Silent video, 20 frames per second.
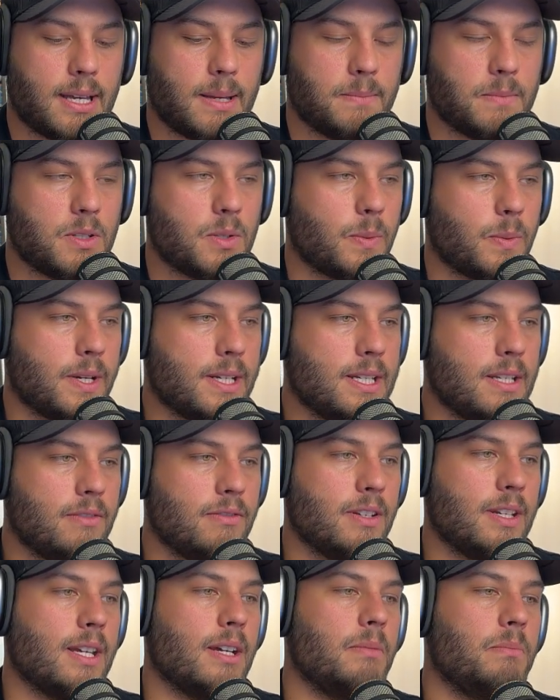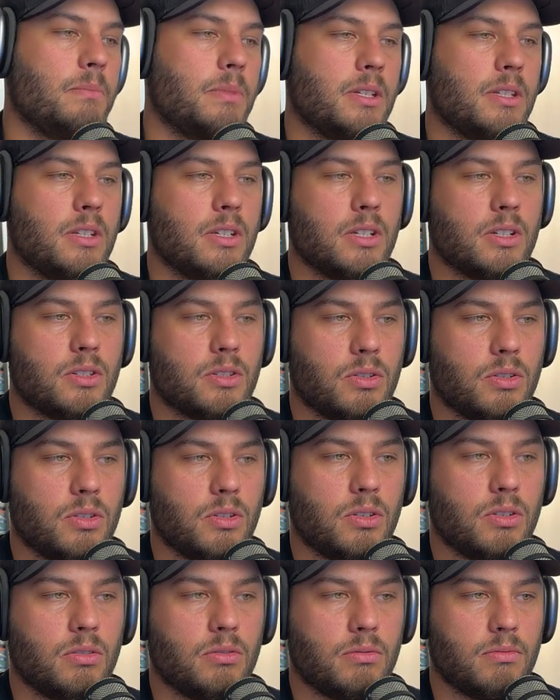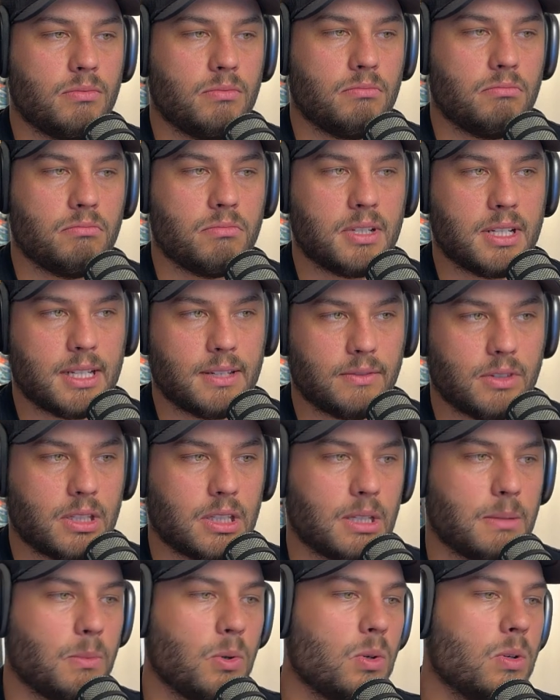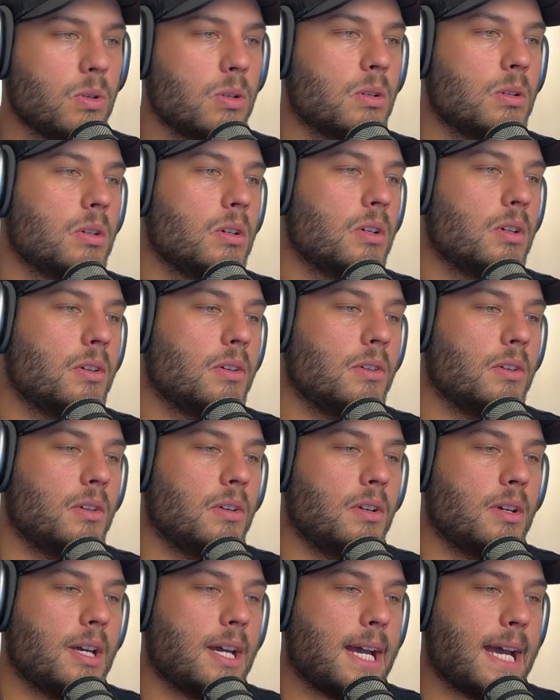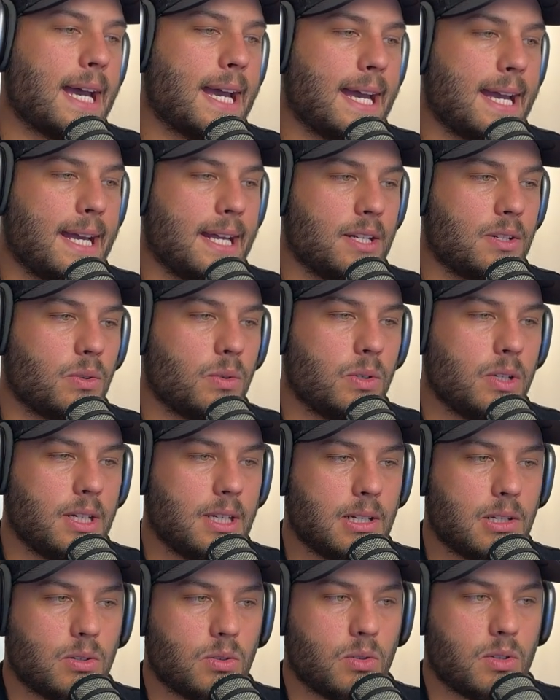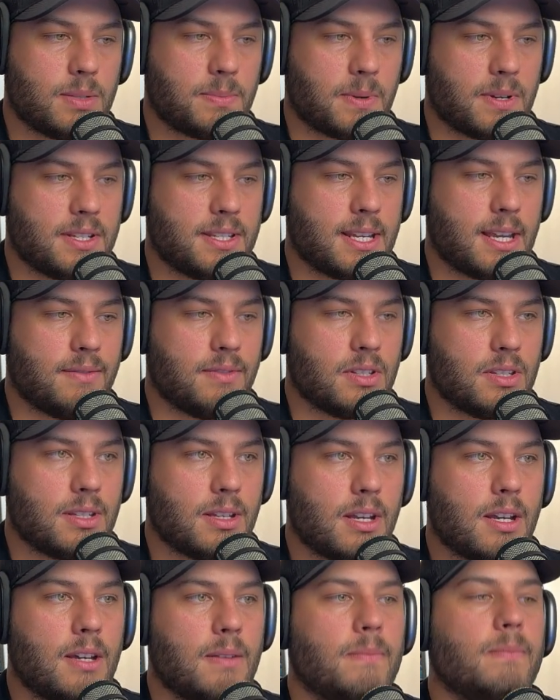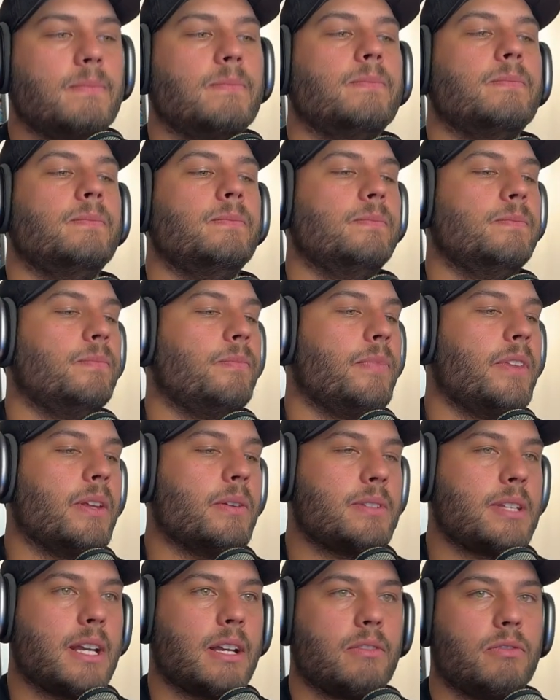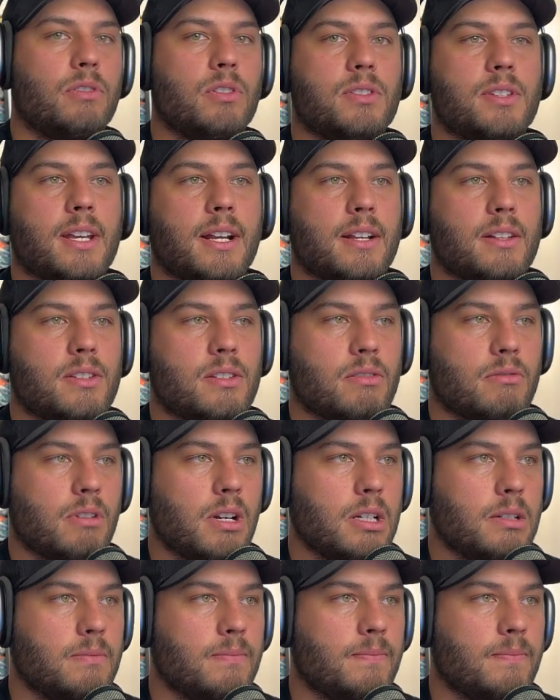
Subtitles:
20 for now, but you could do significantly more. And all you need to do is press save and start. It'll take a few seconds to run.